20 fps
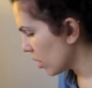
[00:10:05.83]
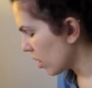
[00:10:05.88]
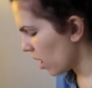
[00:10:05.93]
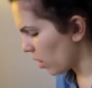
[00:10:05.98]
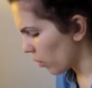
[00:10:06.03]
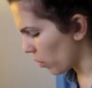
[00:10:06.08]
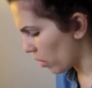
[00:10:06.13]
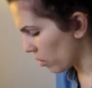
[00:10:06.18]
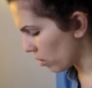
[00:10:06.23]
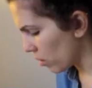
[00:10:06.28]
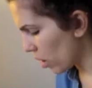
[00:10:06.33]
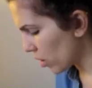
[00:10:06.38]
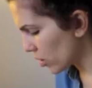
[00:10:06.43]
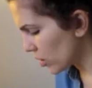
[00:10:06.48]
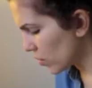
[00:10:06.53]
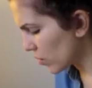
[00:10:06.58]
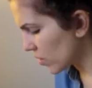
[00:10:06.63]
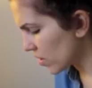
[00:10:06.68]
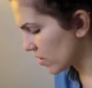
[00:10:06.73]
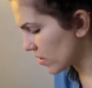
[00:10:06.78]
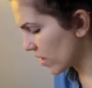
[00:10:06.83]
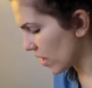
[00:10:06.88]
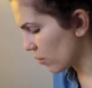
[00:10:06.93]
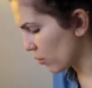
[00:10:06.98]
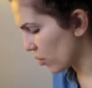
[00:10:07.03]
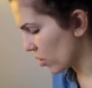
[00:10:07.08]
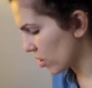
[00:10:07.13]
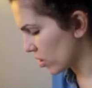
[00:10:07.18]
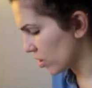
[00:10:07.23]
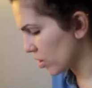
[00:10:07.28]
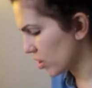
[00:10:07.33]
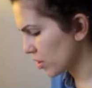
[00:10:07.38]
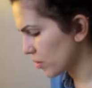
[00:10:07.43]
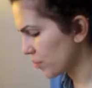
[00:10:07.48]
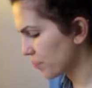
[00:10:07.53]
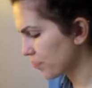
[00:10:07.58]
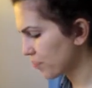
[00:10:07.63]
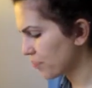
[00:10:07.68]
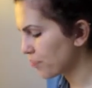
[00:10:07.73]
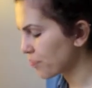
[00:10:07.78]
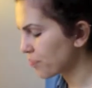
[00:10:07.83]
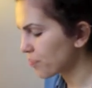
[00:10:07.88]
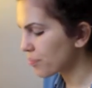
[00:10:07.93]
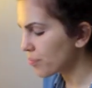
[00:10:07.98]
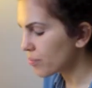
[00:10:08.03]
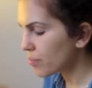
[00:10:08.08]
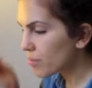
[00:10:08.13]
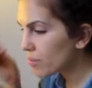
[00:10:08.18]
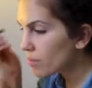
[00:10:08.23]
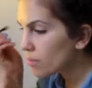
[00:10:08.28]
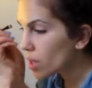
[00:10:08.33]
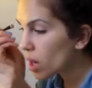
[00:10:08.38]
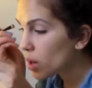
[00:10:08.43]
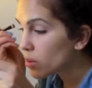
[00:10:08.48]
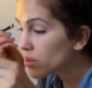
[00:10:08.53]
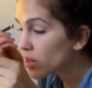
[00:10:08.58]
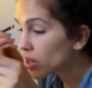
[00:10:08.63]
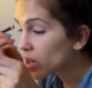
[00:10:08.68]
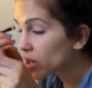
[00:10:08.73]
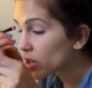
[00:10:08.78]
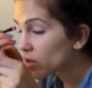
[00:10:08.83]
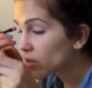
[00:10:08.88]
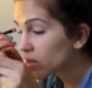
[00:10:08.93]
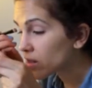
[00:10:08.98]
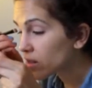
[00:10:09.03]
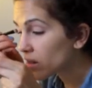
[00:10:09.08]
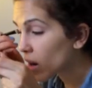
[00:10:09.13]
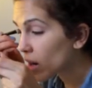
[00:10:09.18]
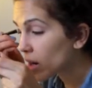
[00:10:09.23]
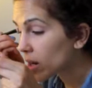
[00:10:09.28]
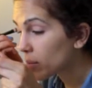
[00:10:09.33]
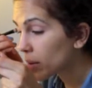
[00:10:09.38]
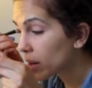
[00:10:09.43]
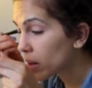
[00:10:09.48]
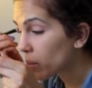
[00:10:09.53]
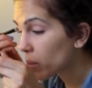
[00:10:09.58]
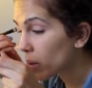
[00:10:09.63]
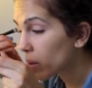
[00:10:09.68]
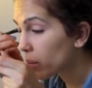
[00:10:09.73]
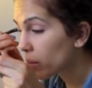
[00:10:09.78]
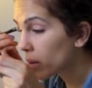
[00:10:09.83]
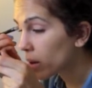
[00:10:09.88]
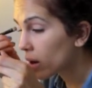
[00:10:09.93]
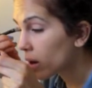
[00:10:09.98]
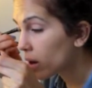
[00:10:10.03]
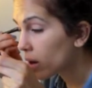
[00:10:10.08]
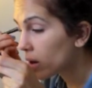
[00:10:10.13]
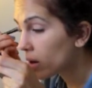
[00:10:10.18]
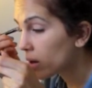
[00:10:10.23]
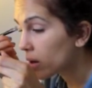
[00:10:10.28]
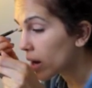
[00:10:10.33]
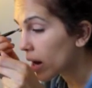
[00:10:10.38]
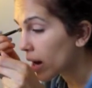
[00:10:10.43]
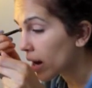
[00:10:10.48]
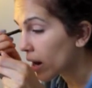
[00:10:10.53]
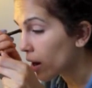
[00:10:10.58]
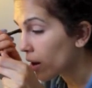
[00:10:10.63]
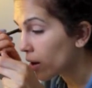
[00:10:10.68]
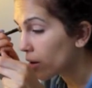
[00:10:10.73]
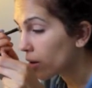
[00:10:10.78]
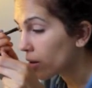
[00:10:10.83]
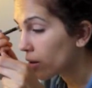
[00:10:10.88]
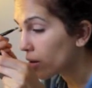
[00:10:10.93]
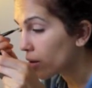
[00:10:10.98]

Oh well, I'll use the same brush. I was going to use a slightly bigger one, but hey ho.